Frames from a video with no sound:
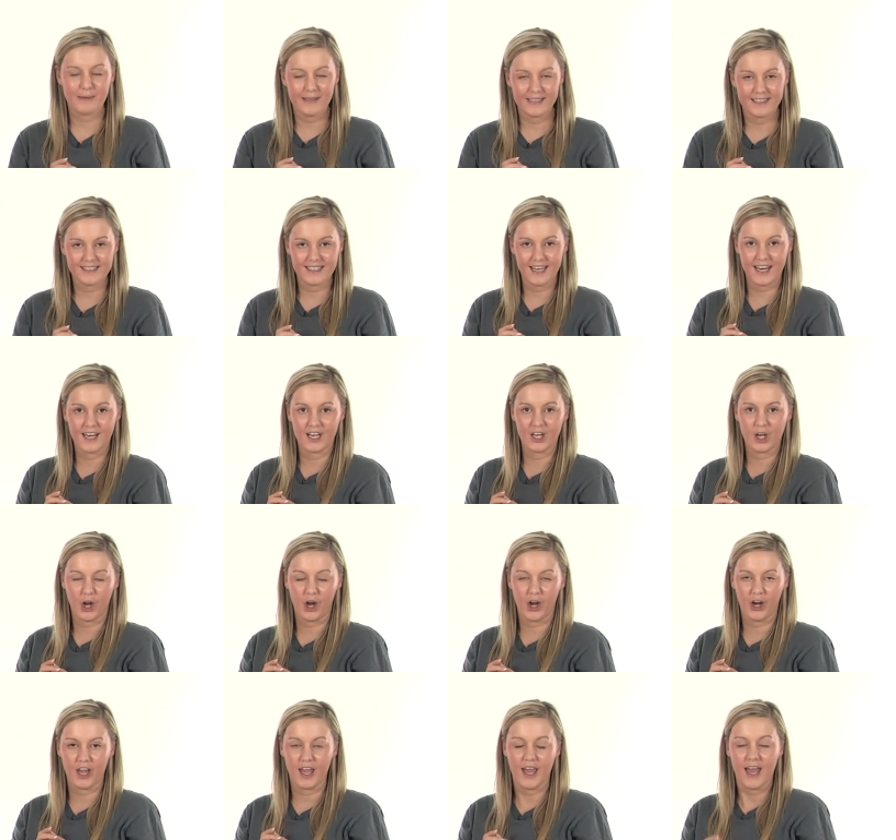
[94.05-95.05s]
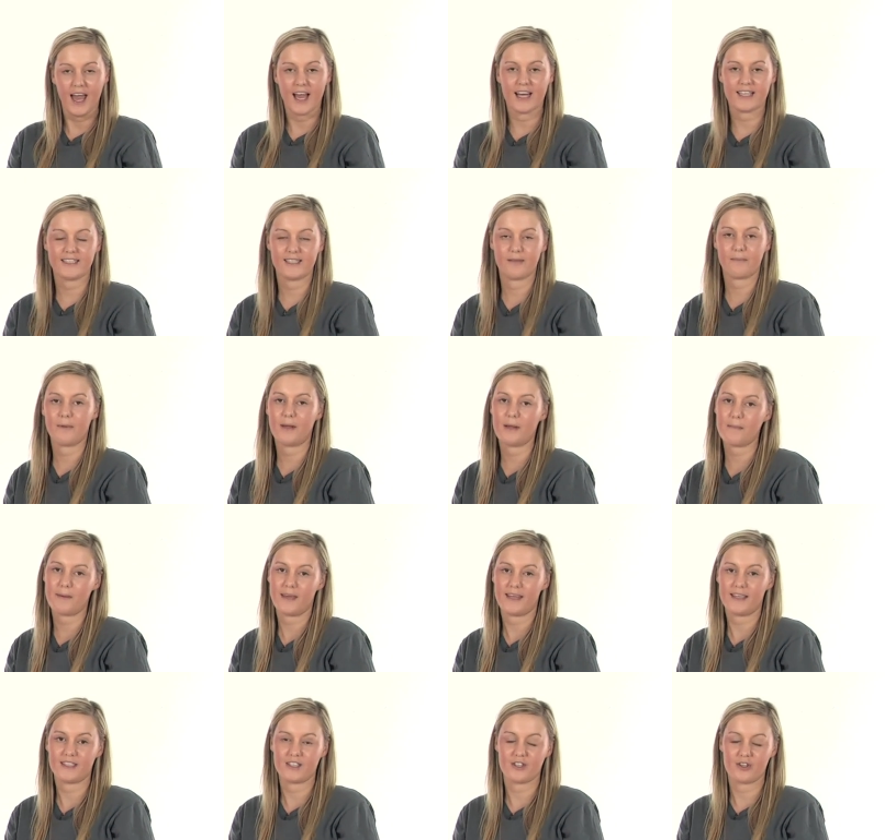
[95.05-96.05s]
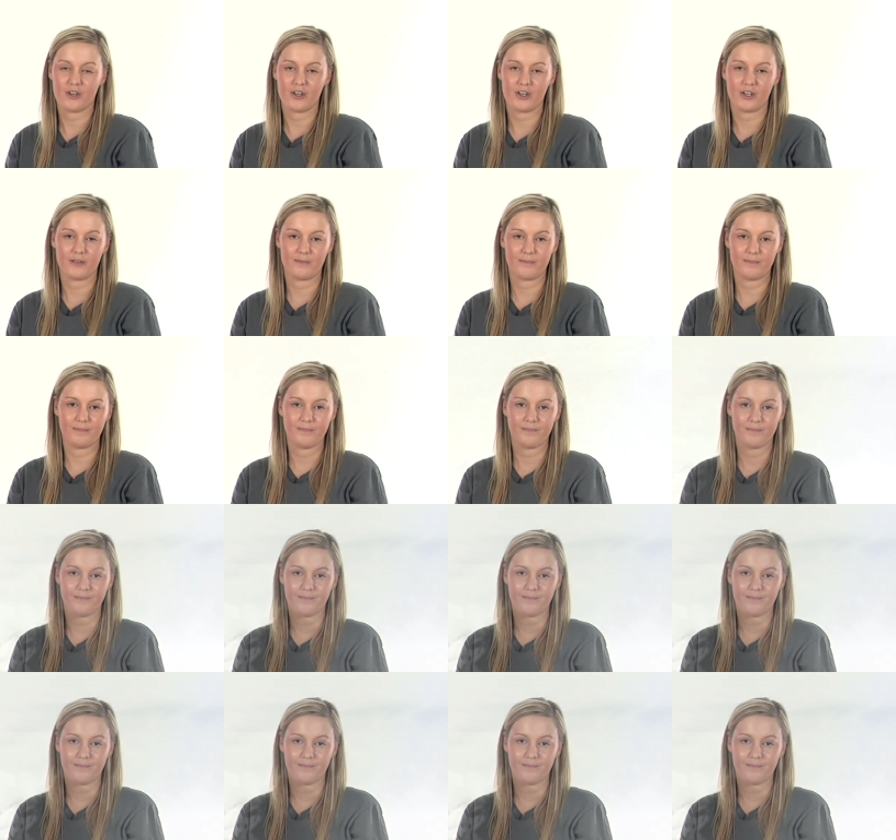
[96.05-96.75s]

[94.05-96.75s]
Please take a look at Simply Piste dot com.